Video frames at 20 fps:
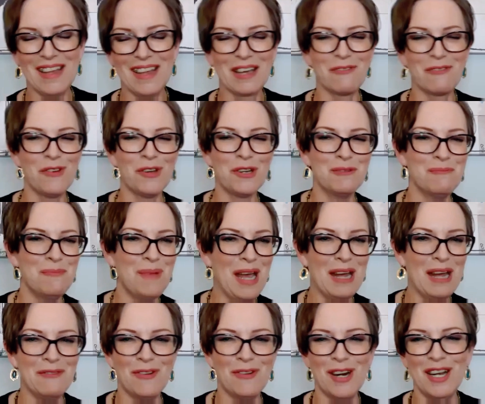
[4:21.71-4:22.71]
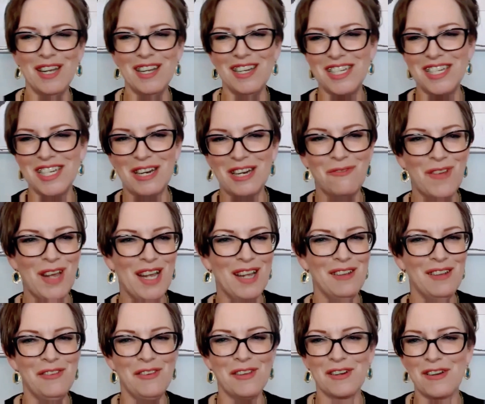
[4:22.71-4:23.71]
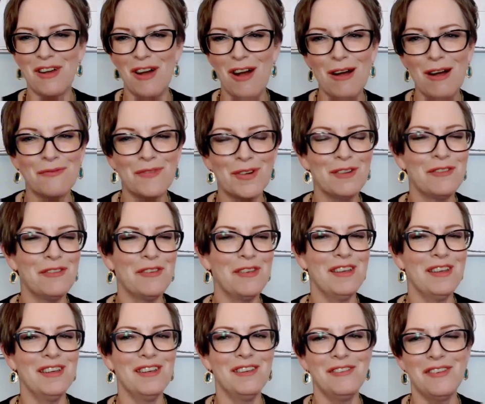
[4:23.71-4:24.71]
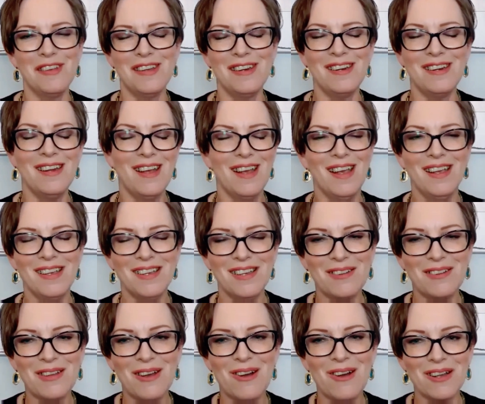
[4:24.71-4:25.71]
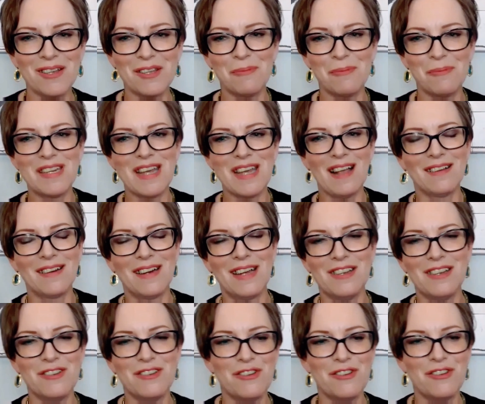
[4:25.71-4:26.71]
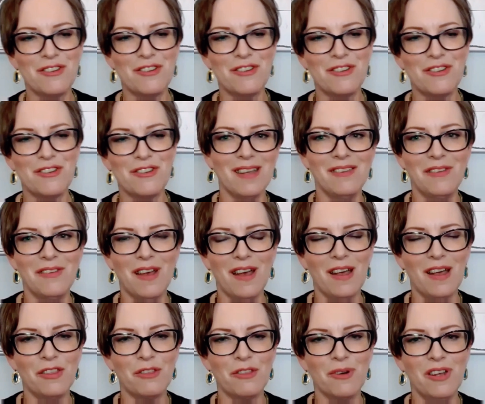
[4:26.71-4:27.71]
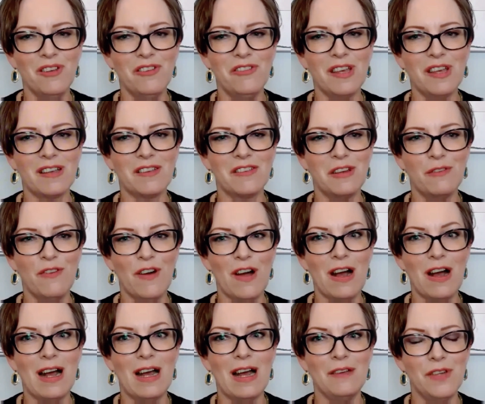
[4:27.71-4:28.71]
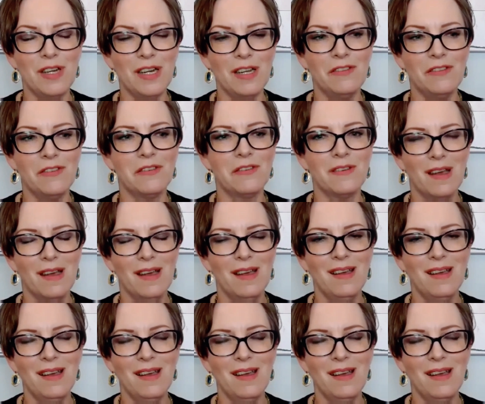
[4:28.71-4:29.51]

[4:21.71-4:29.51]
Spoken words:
Like food and beverage and events and conferences, and the hospitality industry is 365, and it's